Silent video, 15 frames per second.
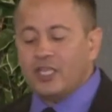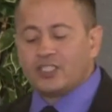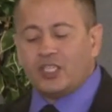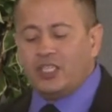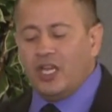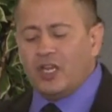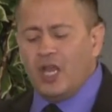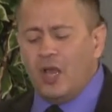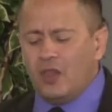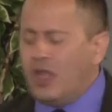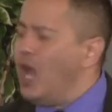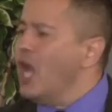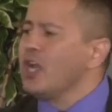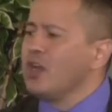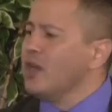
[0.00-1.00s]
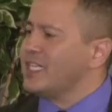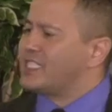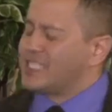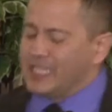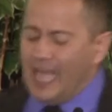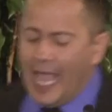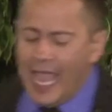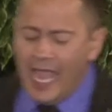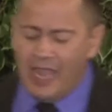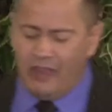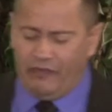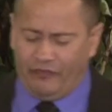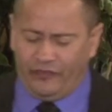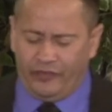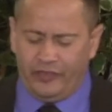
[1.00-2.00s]
So you're no longer a slave,
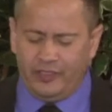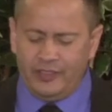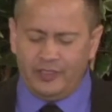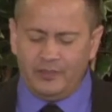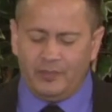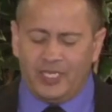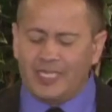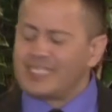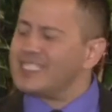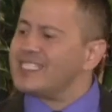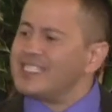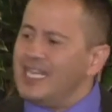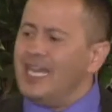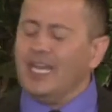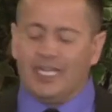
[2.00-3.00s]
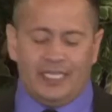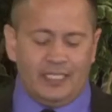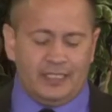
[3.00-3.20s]
but a son.